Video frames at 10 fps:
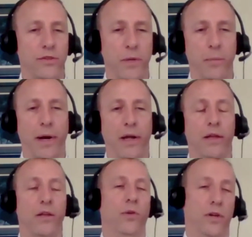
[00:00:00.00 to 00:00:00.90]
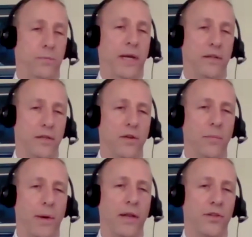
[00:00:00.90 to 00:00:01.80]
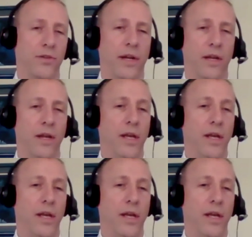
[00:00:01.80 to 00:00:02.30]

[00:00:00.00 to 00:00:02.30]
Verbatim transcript: to be a pilot, you were expected to go to pilot training.